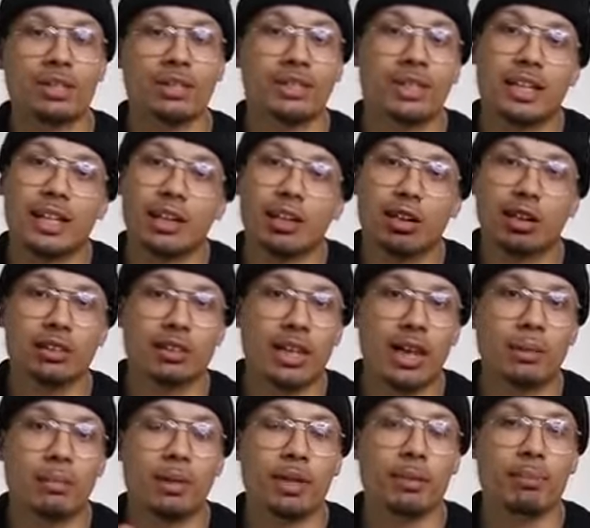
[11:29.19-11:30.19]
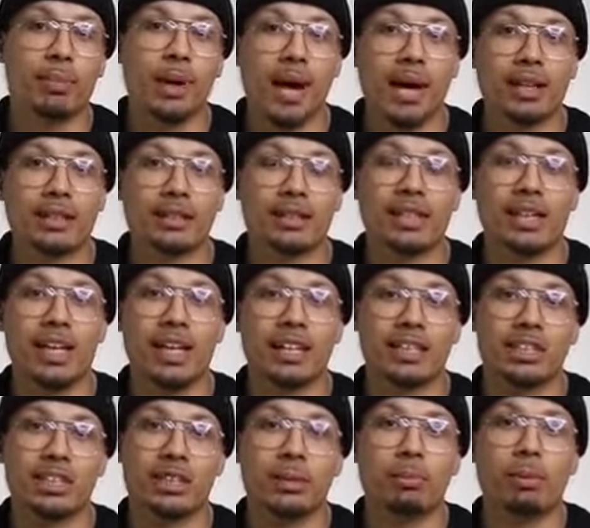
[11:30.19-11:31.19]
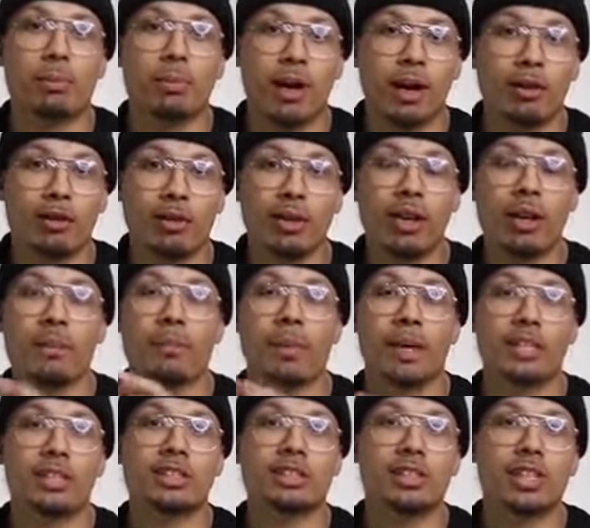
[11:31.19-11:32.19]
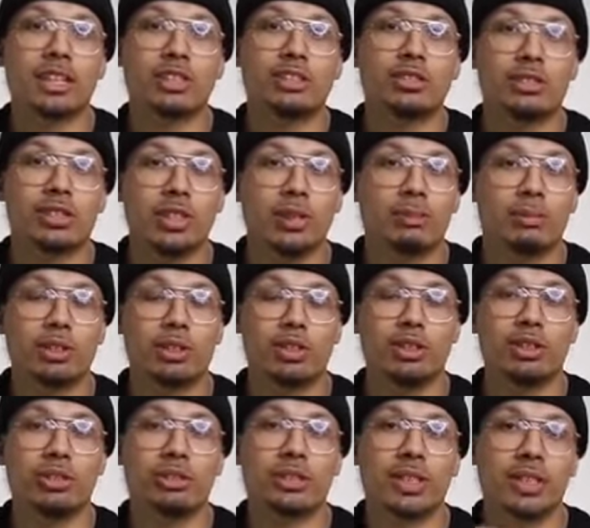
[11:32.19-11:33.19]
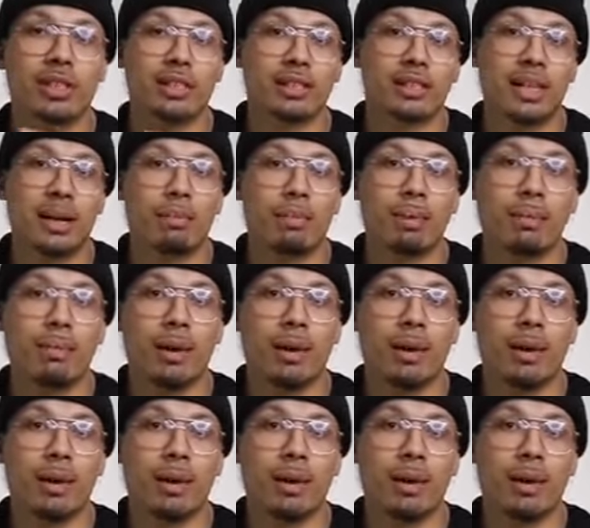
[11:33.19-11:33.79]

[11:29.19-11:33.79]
stick it on top of the box, and ship them out. Make sure that you ship the shoes in a separate